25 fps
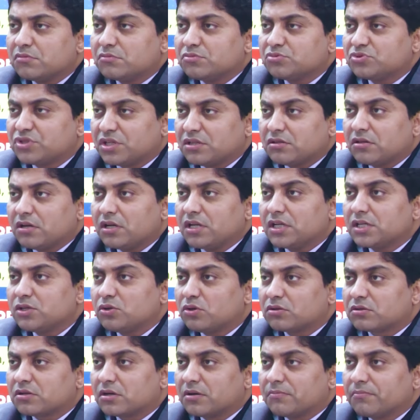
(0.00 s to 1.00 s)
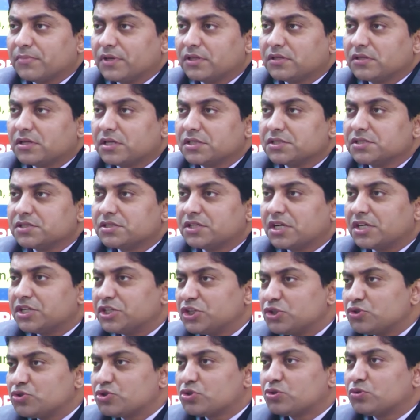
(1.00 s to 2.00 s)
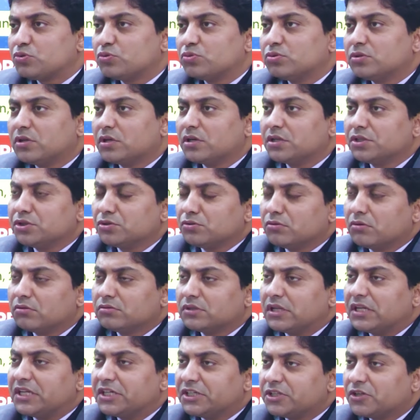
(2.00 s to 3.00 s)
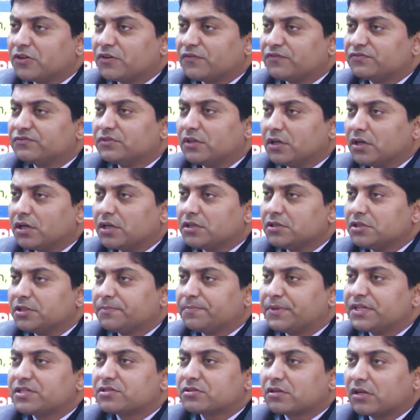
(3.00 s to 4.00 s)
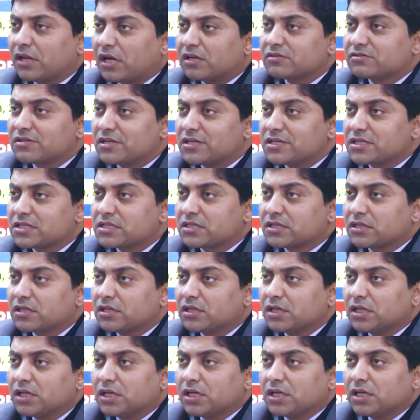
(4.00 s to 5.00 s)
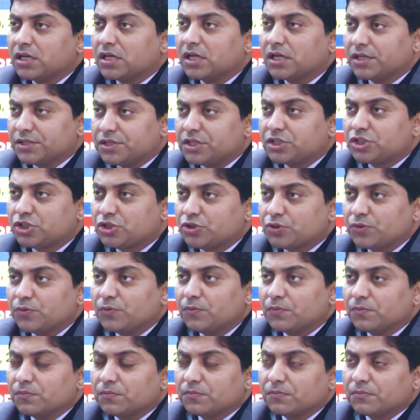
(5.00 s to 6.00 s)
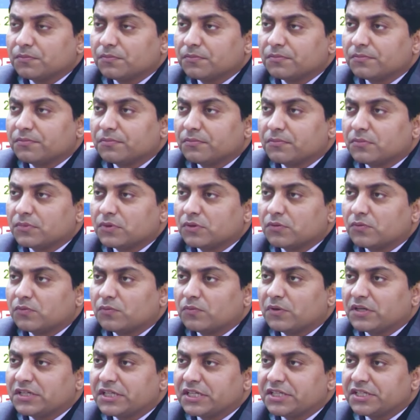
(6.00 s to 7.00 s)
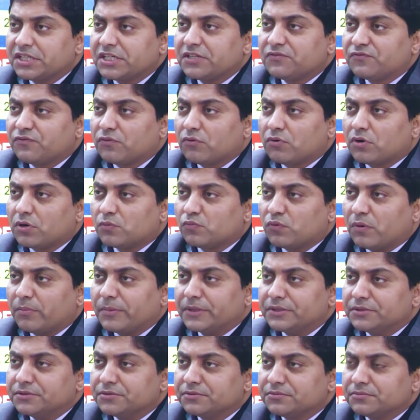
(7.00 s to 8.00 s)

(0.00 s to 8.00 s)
Generally, Dr. Ambedkar is reduced to the, you know, the leader of the depressed classes. Is it true? What he did for women?